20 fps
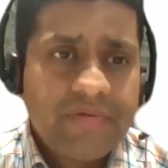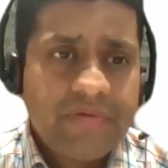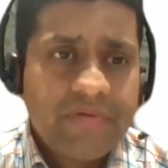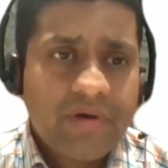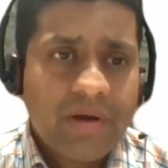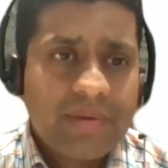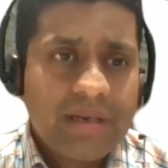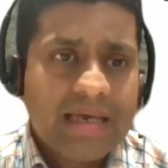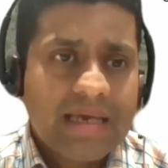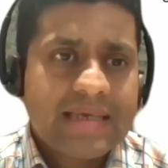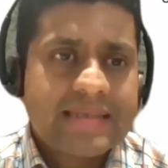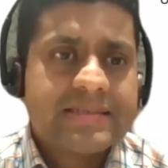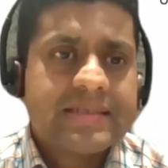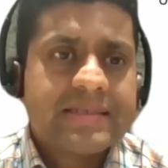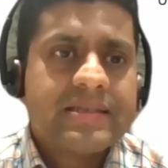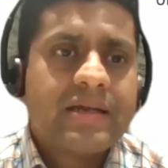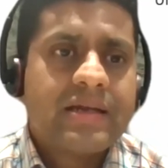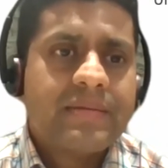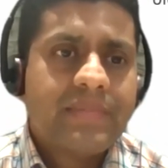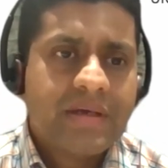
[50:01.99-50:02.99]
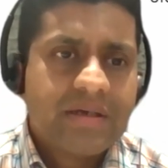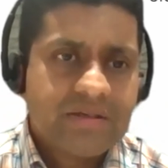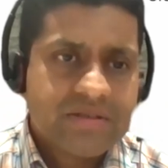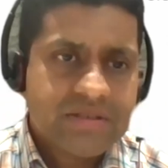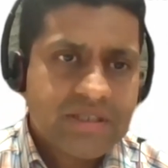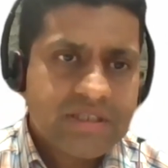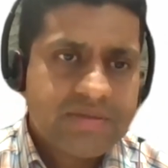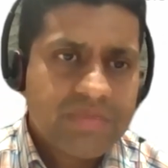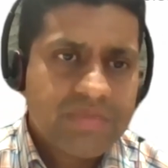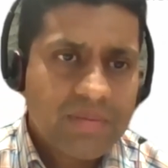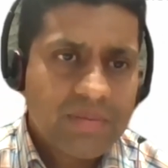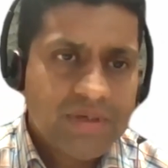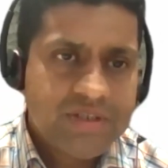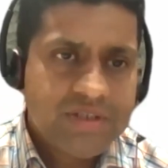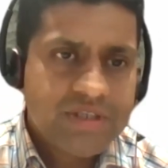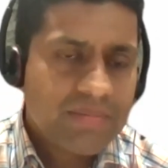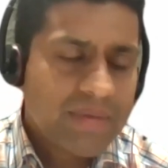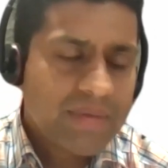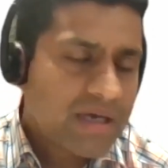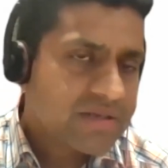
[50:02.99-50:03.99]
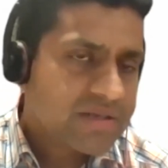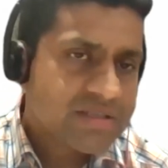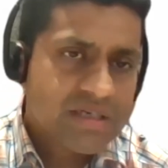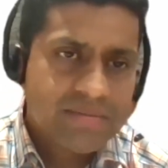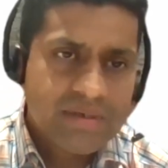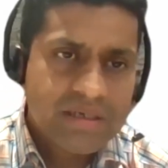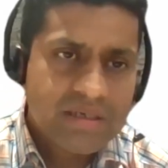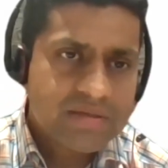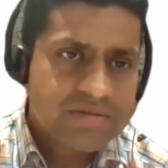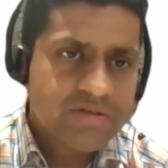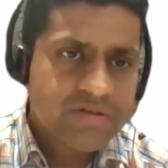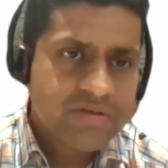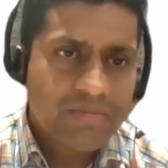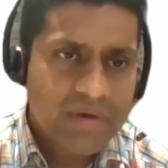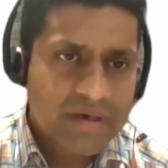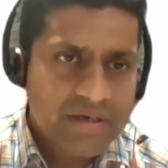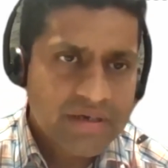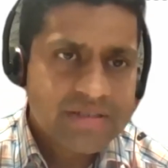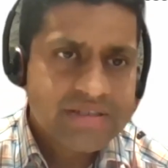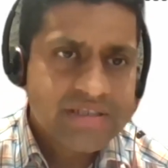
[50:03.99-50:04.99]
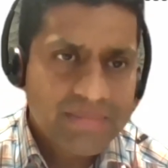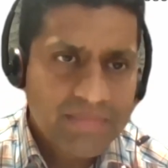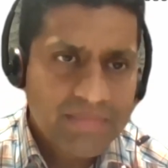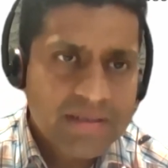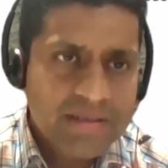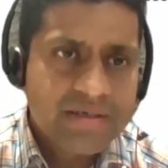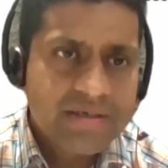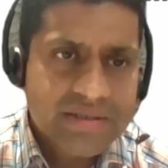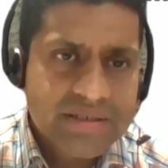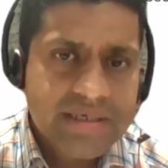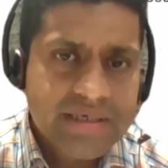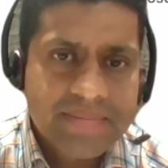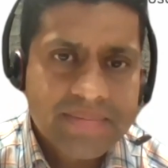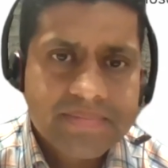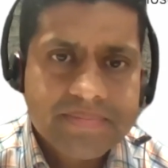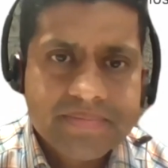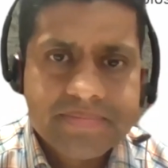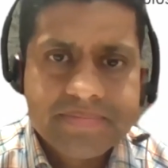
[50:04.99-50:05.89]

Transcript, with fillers: So I mean, I can say that because it's published in the manuscript in terms of materials and methods. Yeah.